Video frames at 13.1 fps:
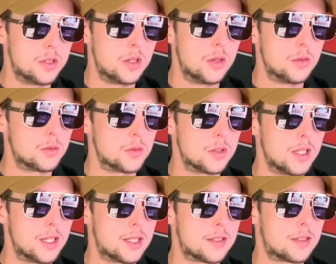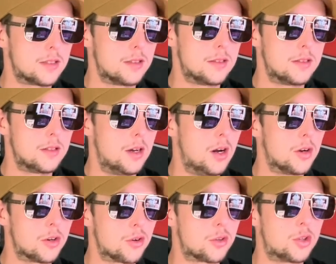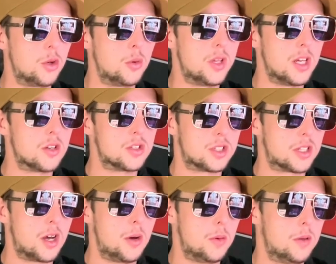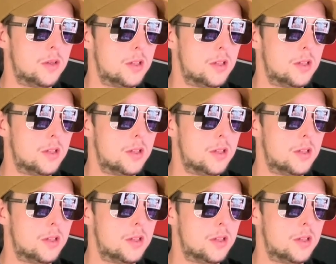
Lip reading: Those were like under 2 years ago.